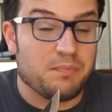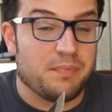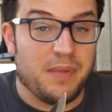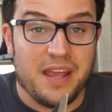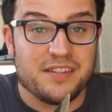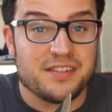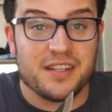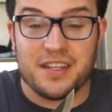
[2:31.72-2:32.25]

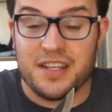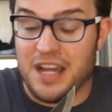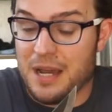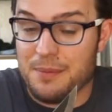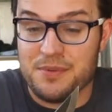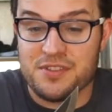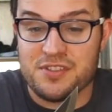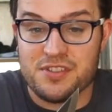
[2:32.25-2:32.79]
basic
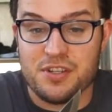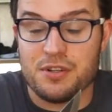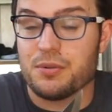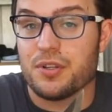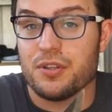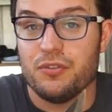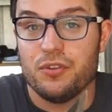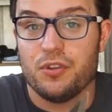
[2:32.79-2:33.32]
carbon steel
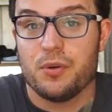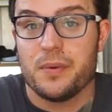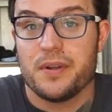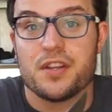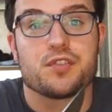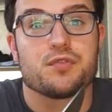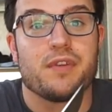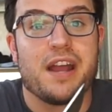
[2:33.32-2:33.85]
can do
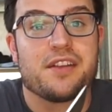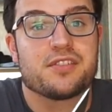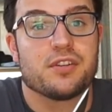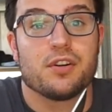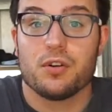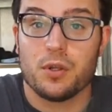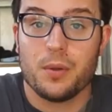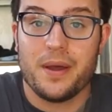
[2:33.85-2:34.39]
when it's
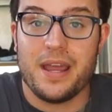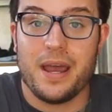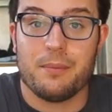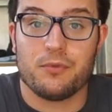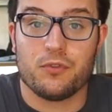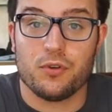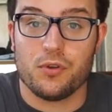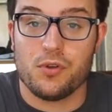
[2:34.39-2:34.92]
ratcheted all the way
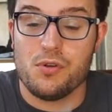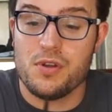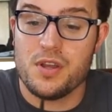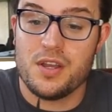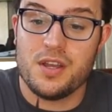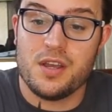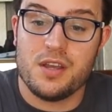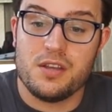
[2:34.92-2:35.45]
up
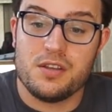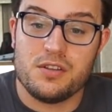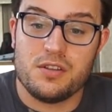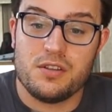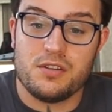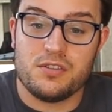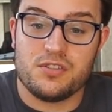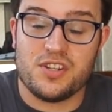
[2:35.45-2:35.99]

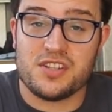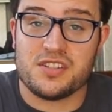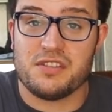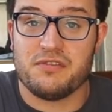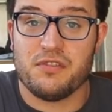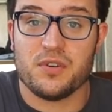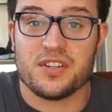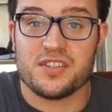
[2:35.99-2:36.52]
to
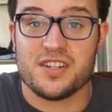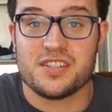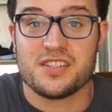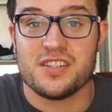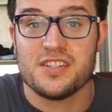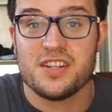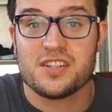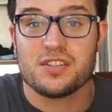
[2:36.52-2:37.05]
64 to
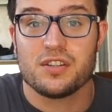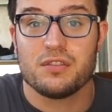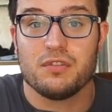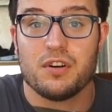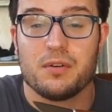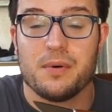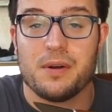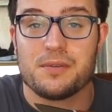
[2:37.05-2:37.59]
66 on the
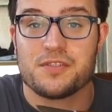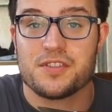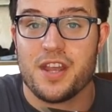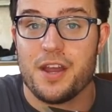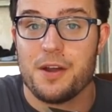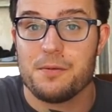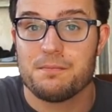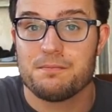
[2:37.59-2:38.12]
Rockwell
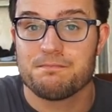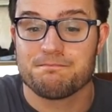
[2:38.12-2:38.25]
scale.